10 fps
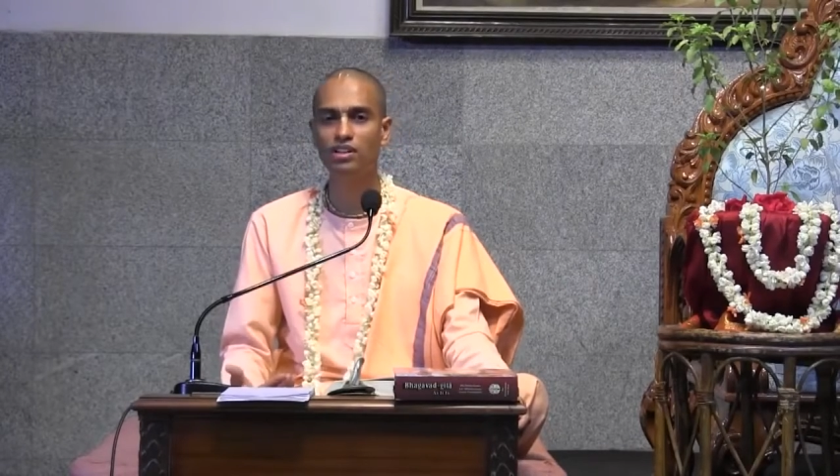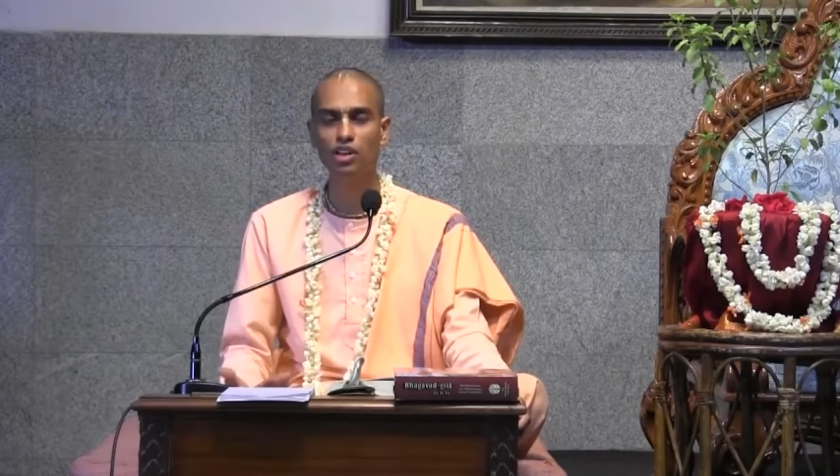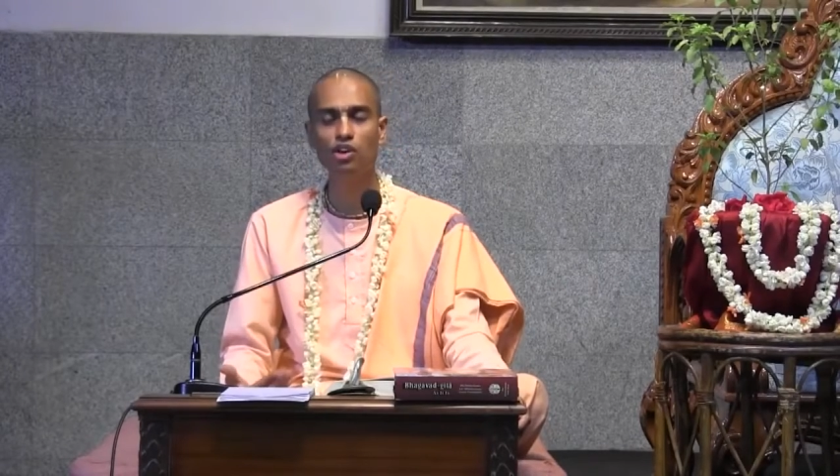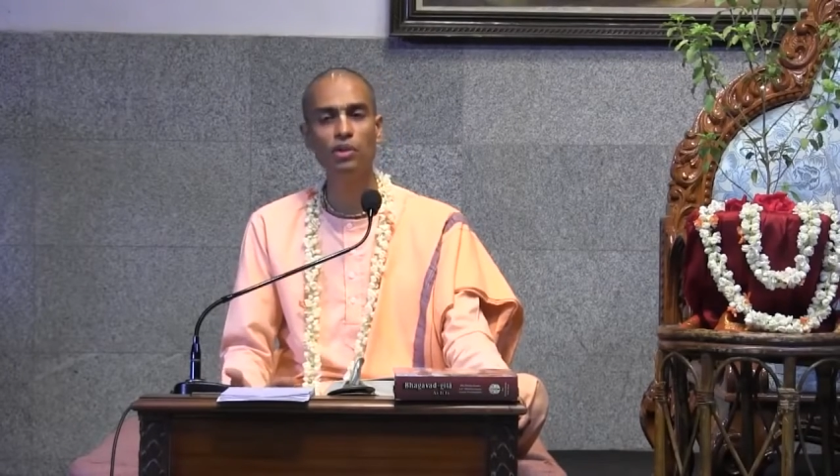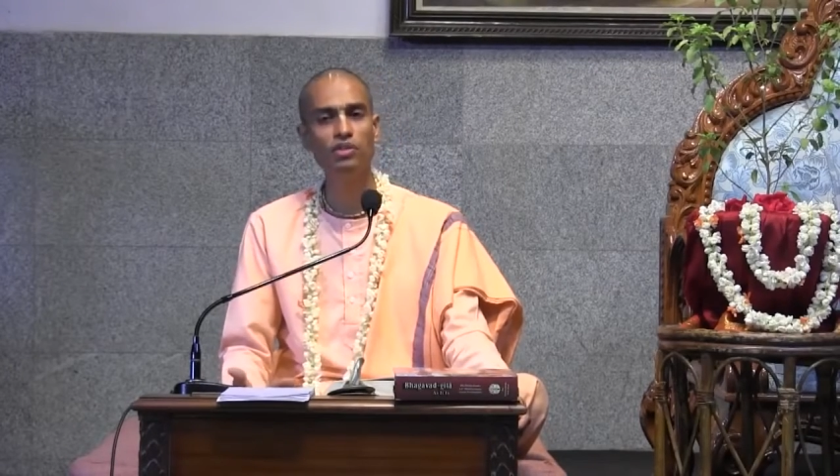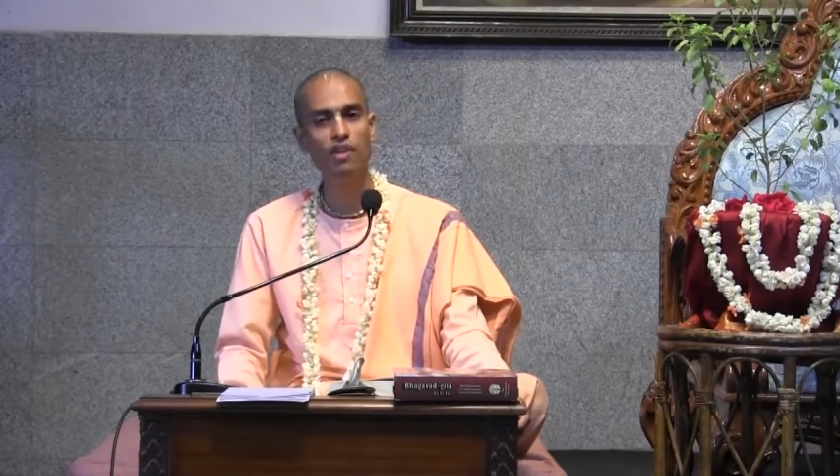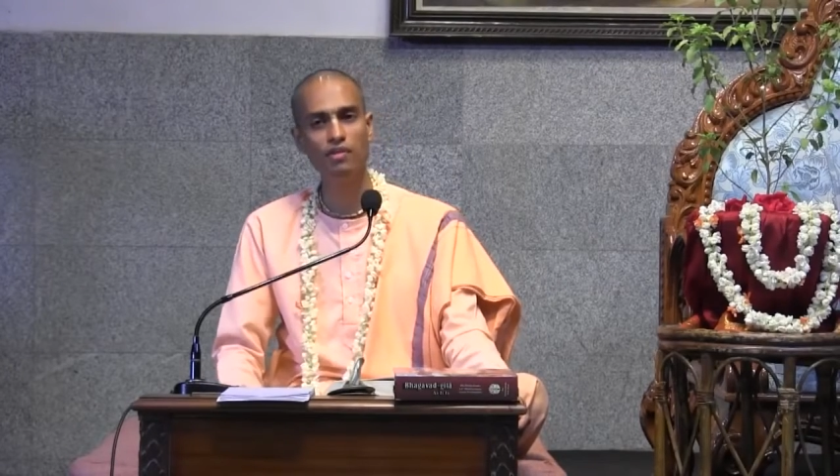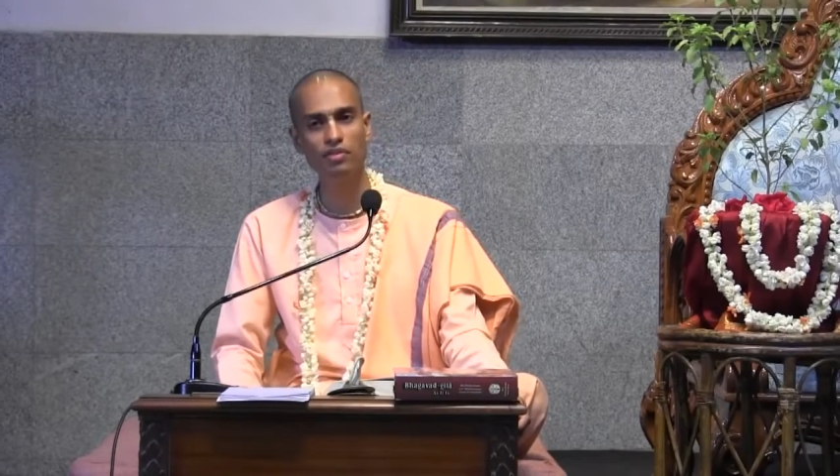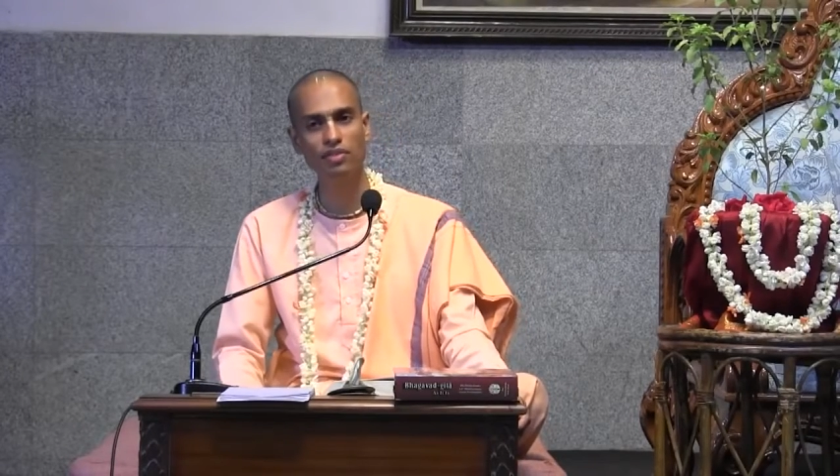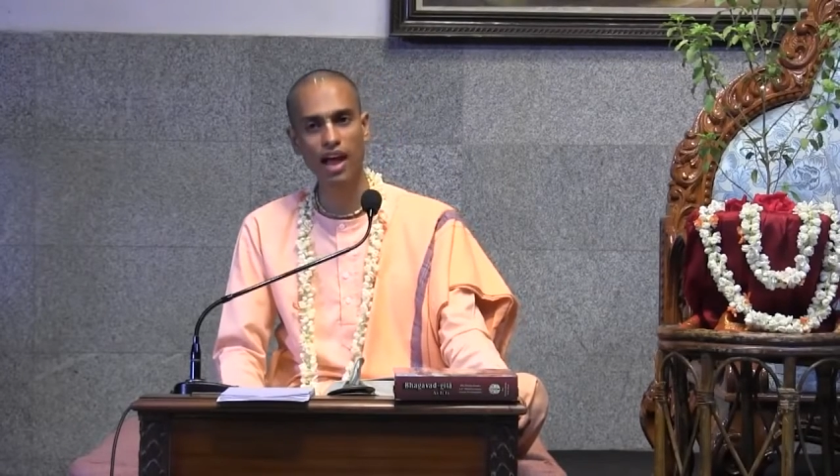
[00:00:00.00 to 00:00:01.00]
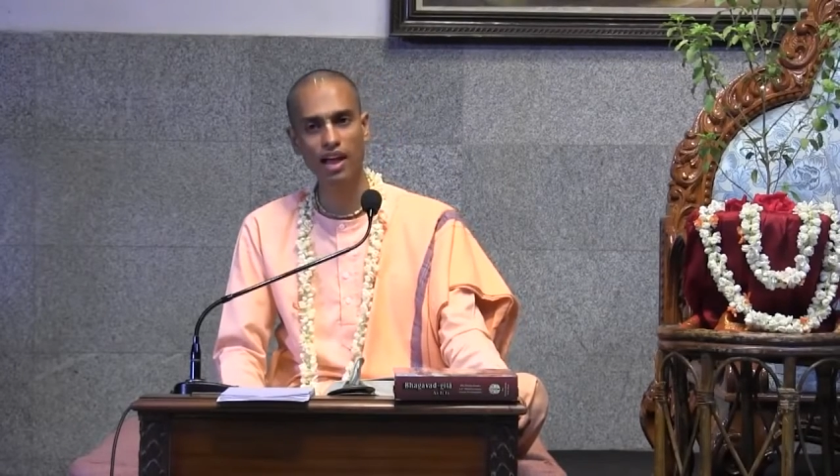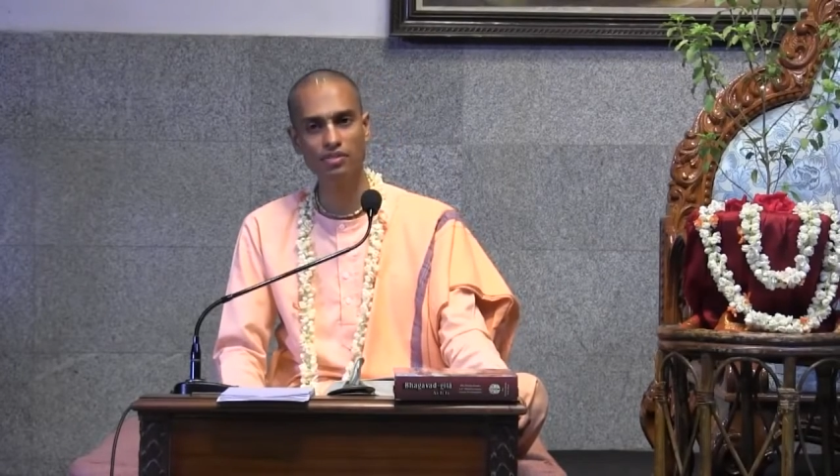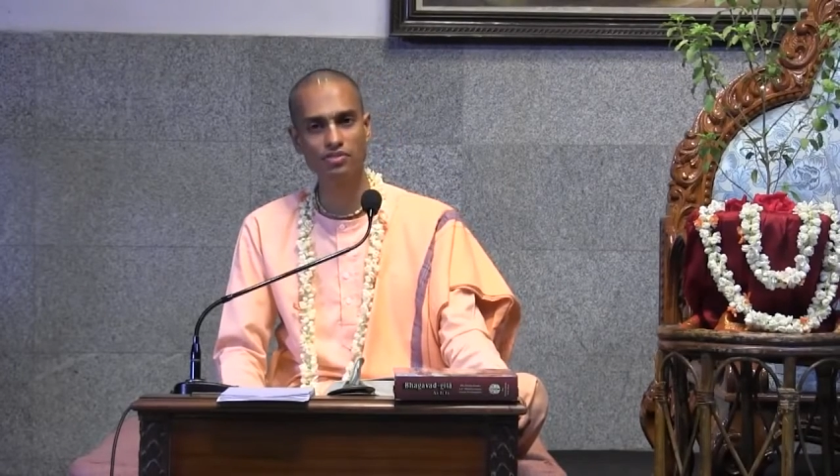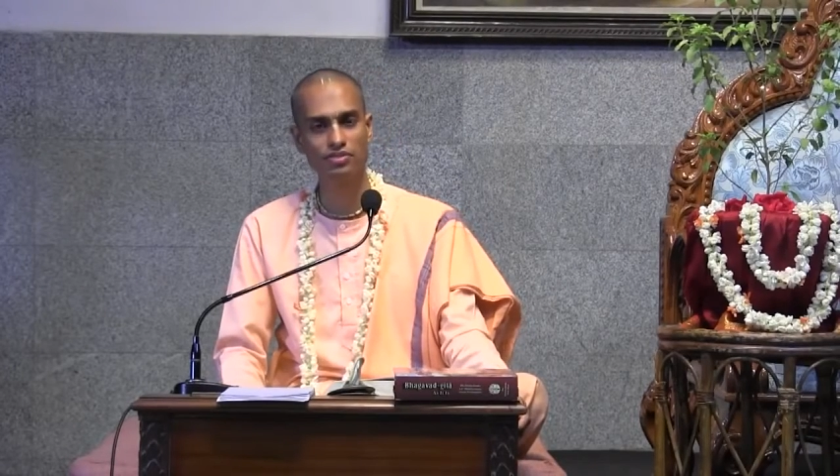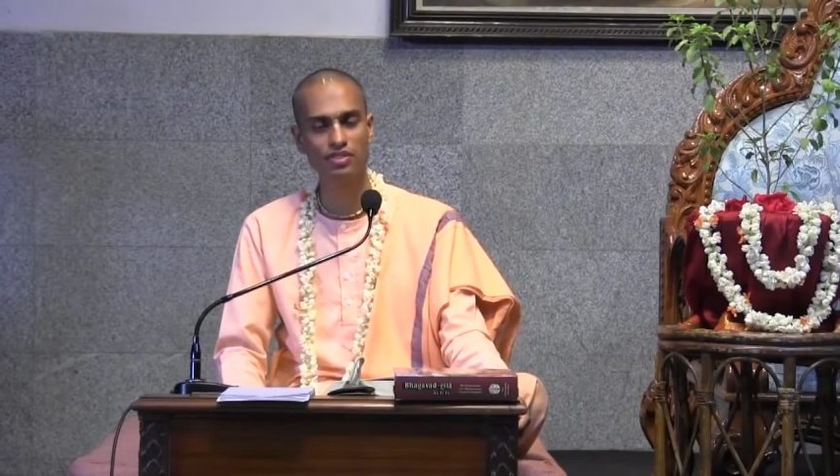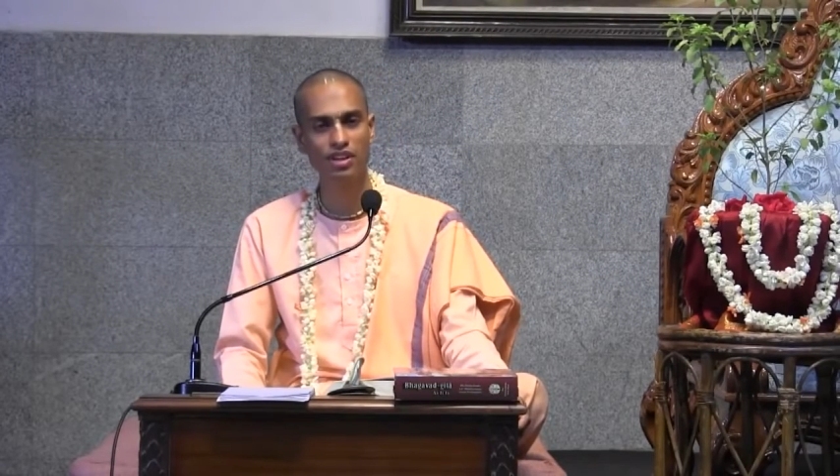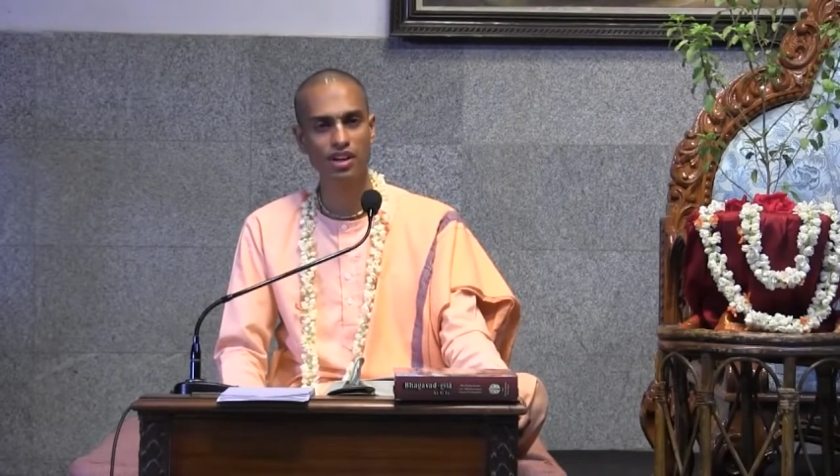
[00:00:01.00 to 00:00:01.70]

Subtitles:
the human form of life.